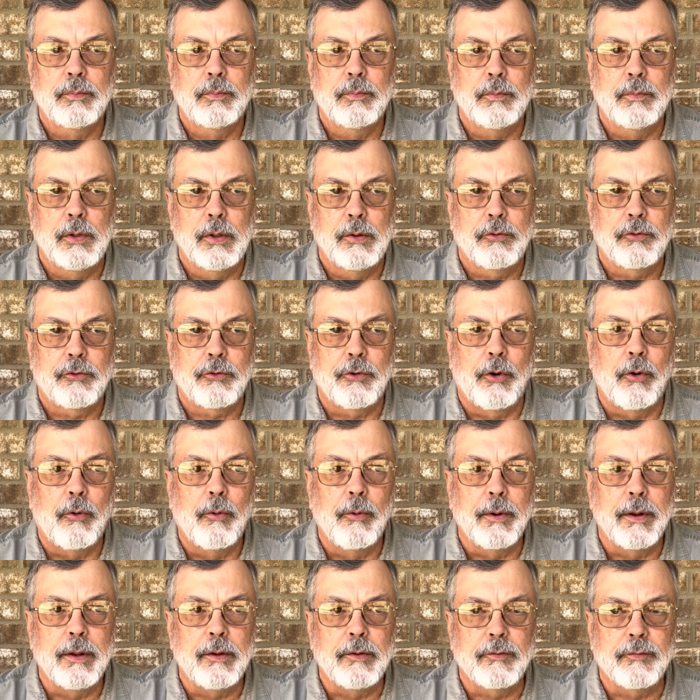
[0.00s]

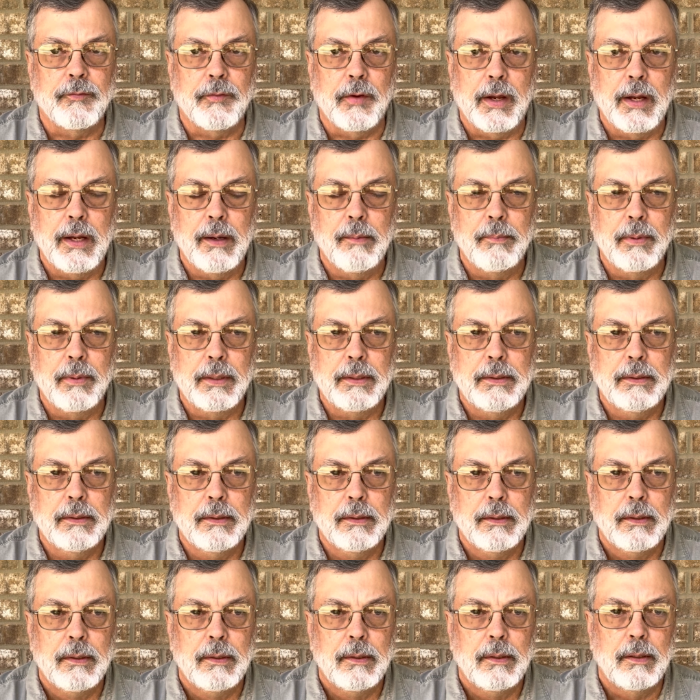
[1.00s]
destroyed his family,
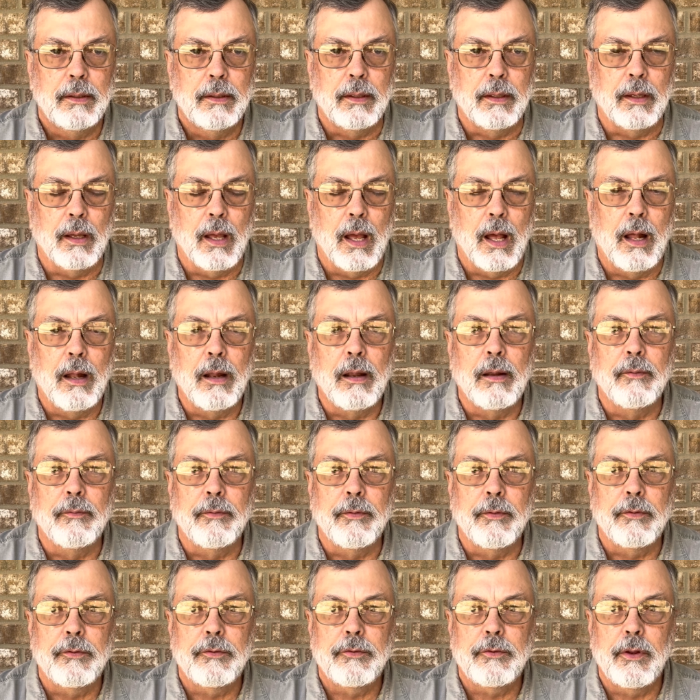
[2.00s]
all of
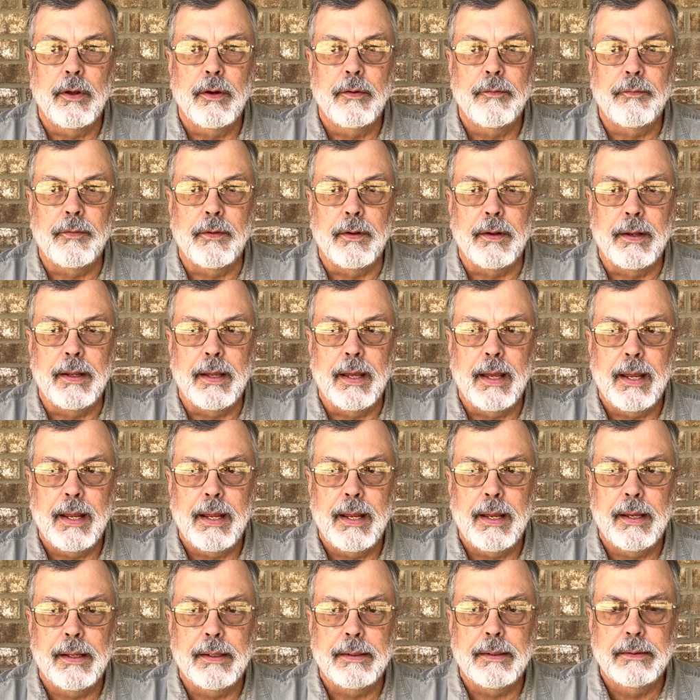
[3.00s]
the stuff that he
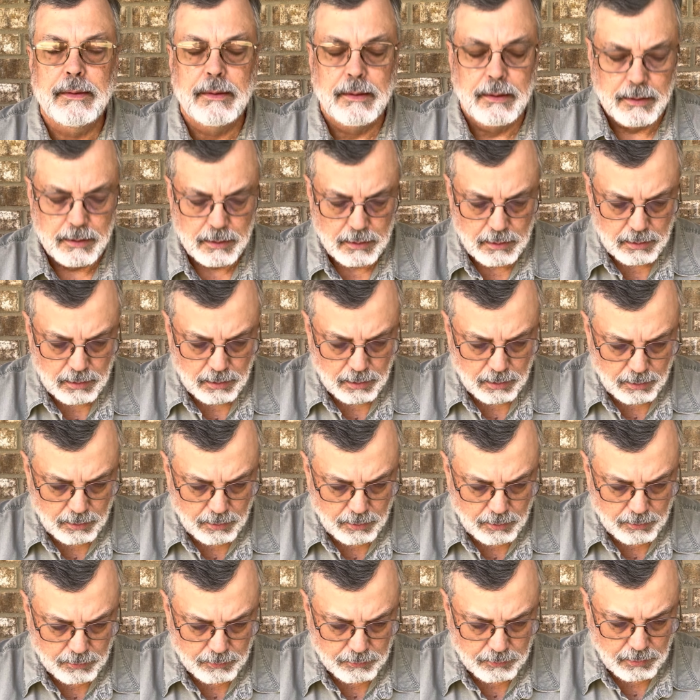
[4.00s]
had,
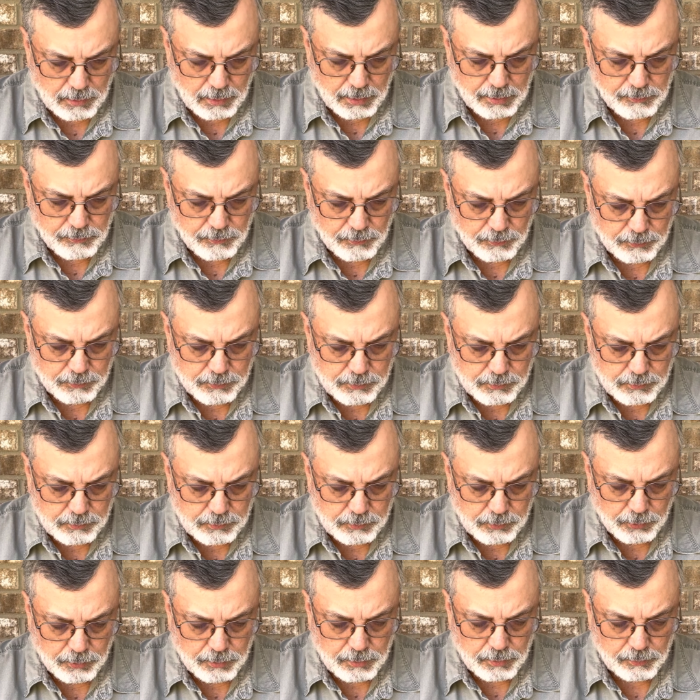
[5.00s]
even
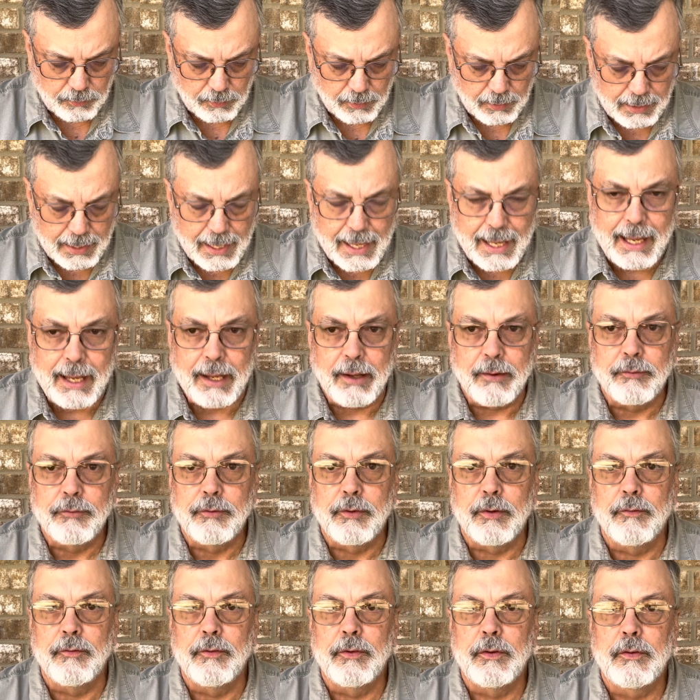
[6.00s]
took the lives
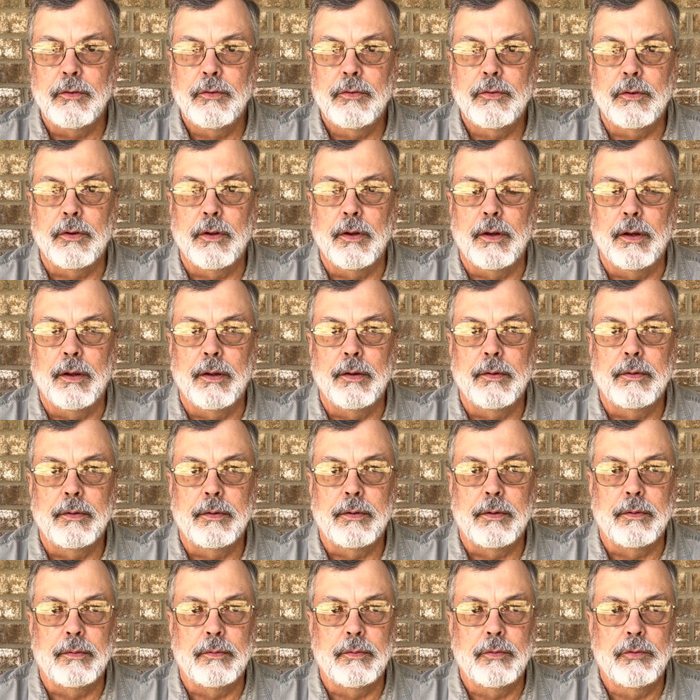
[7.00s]
of his
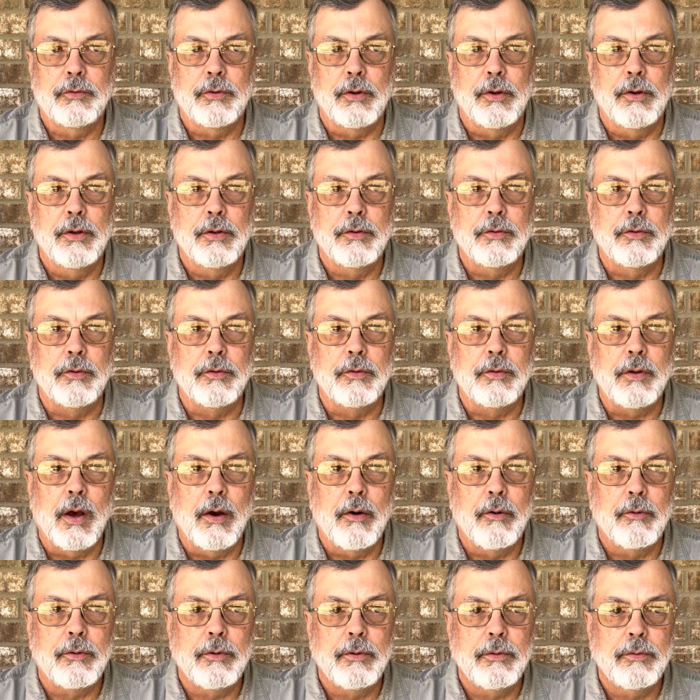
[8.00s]
sons and
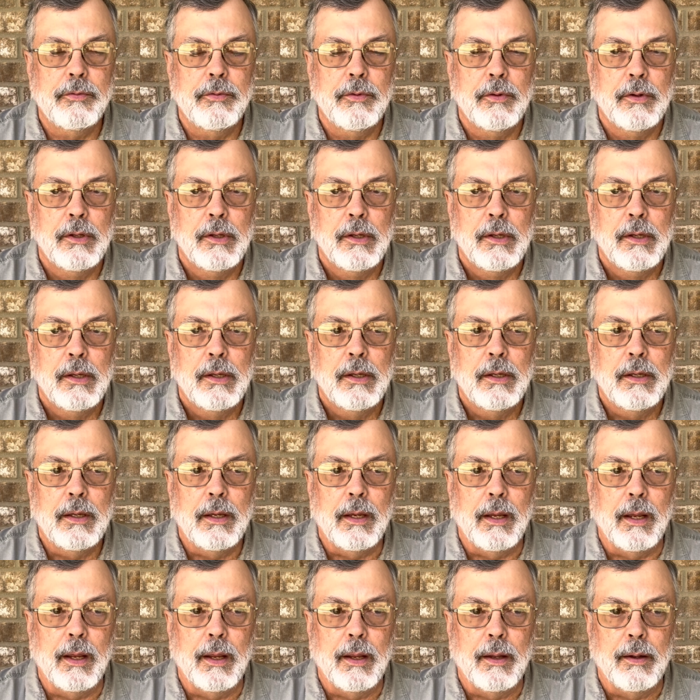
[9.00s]
daughters,
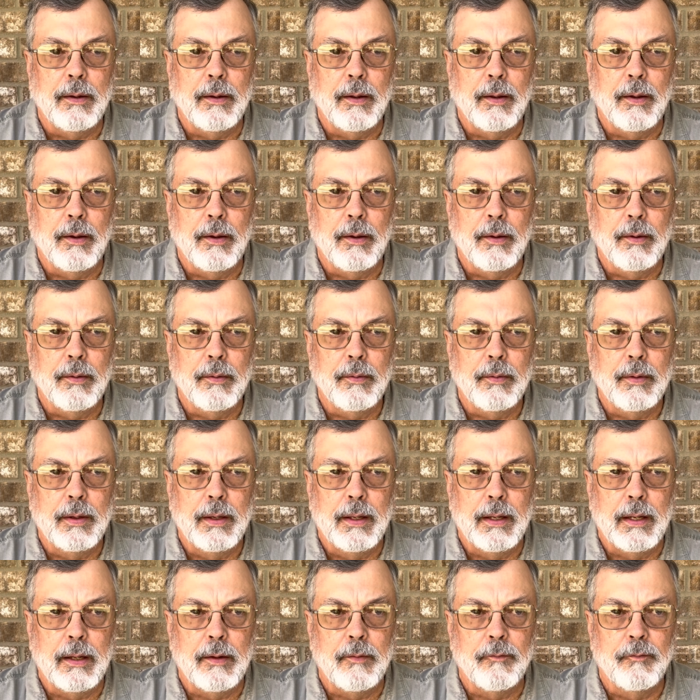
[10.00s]
and
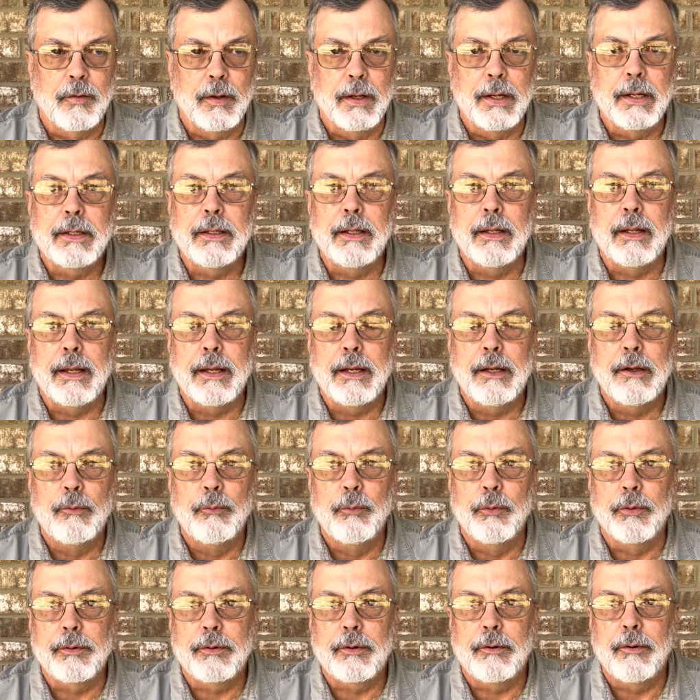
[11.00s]
inflicted him
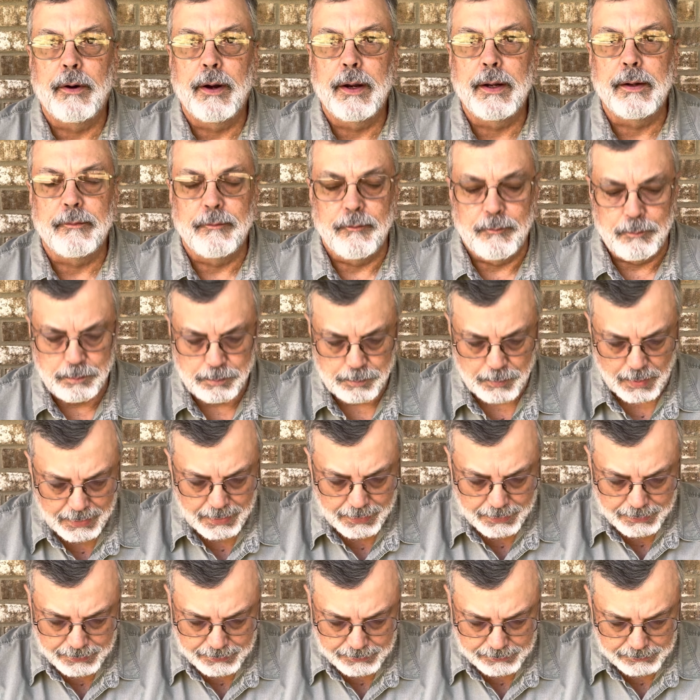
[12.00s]
with great
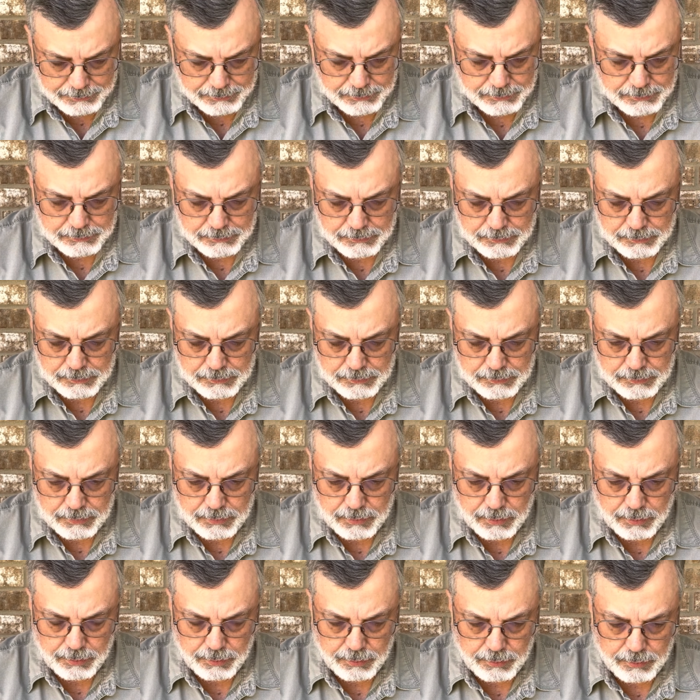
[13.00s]
pain
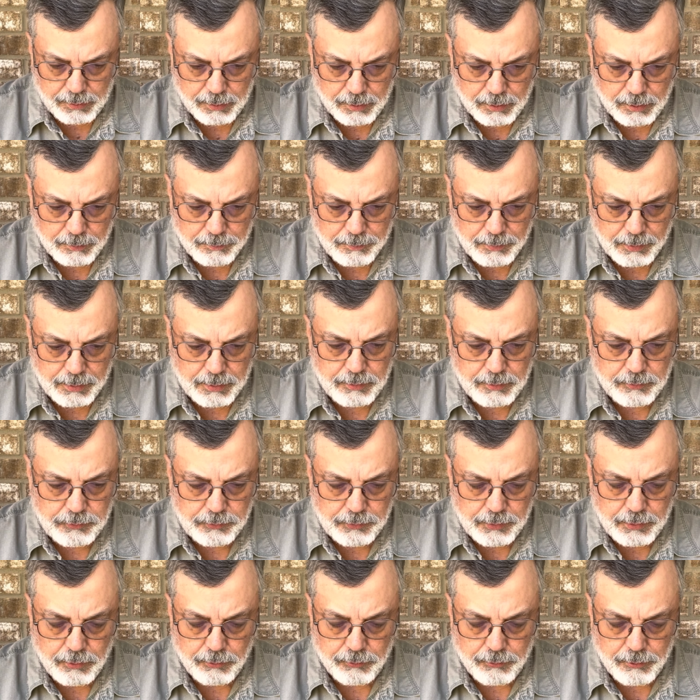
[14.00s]
and but he
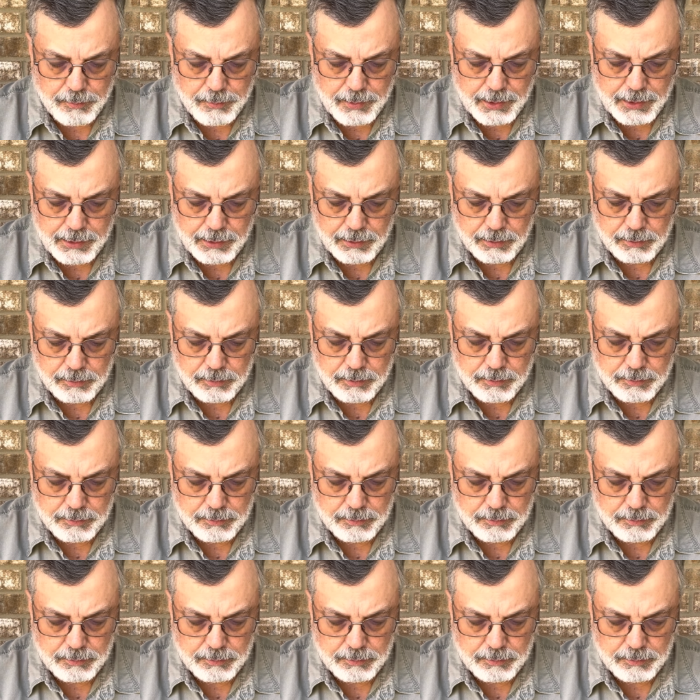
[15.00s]
still remained